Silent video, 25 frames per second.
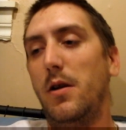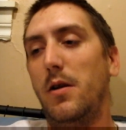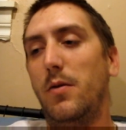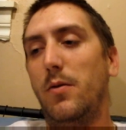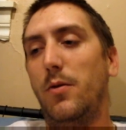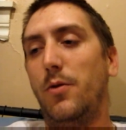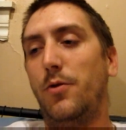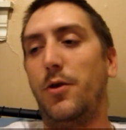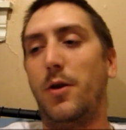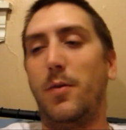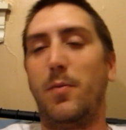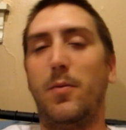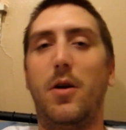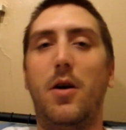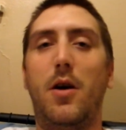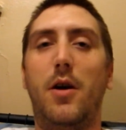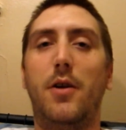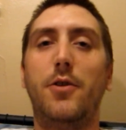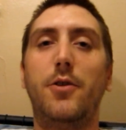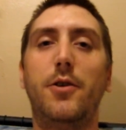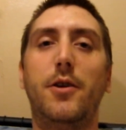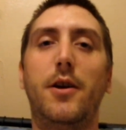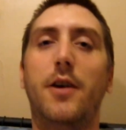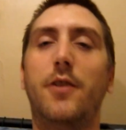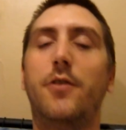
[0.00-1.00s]
which I'm not.
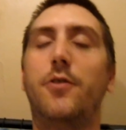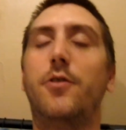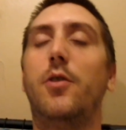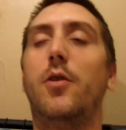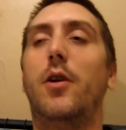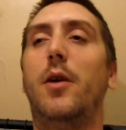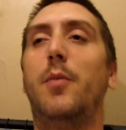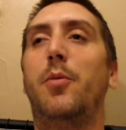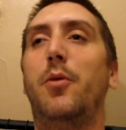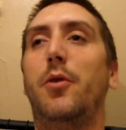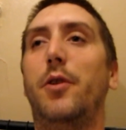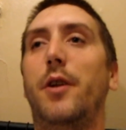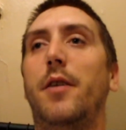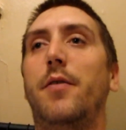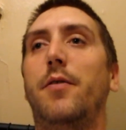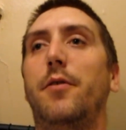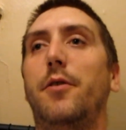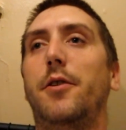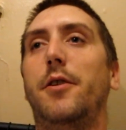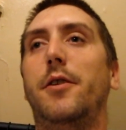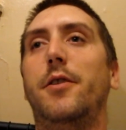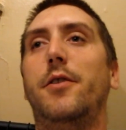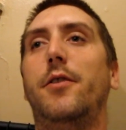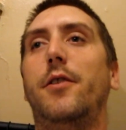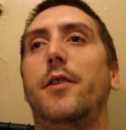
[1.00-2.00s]
You guys know I put effort
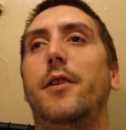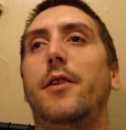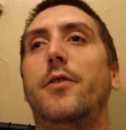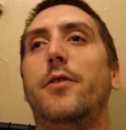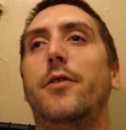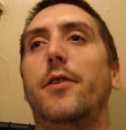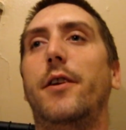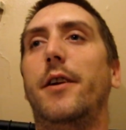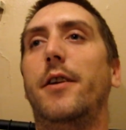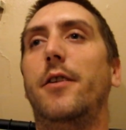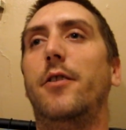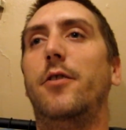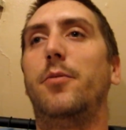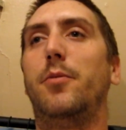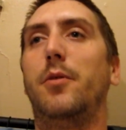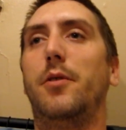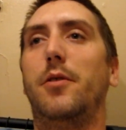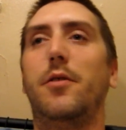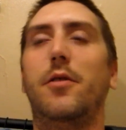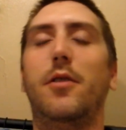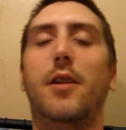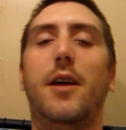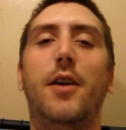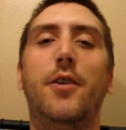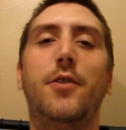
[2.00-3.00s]
into these things,
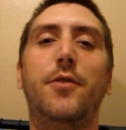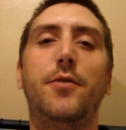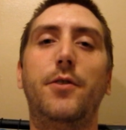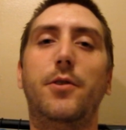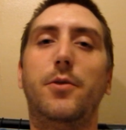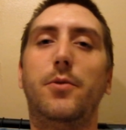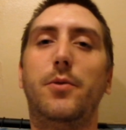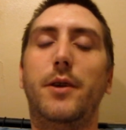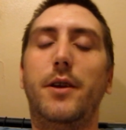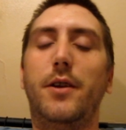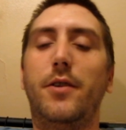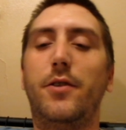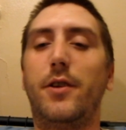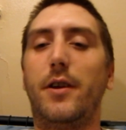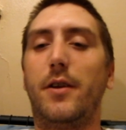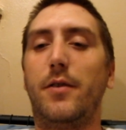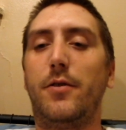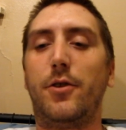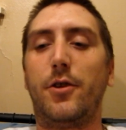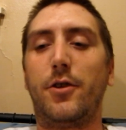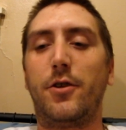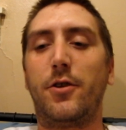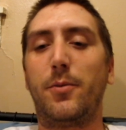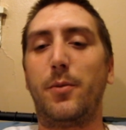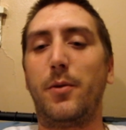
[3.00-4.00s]
but the last few weeks I've
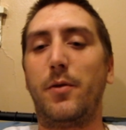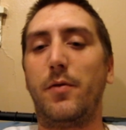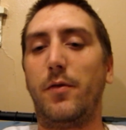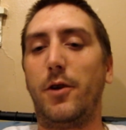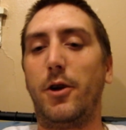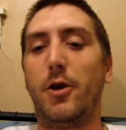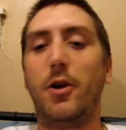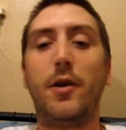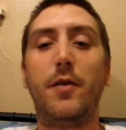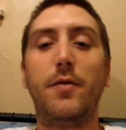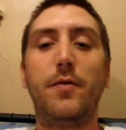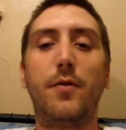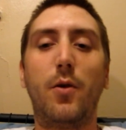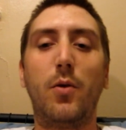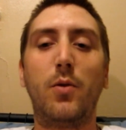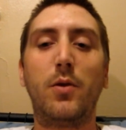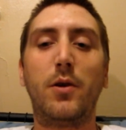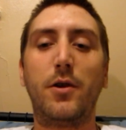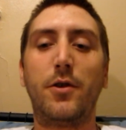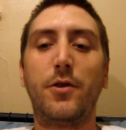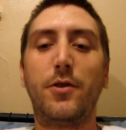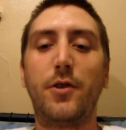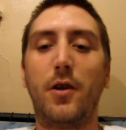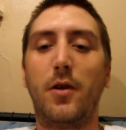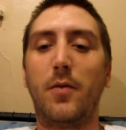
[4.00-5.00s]
just been very
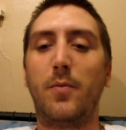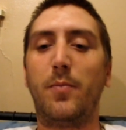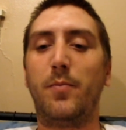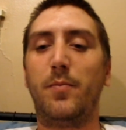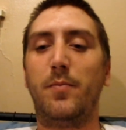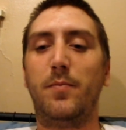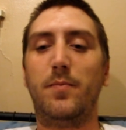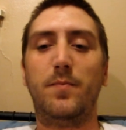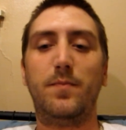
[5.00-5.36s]
focused on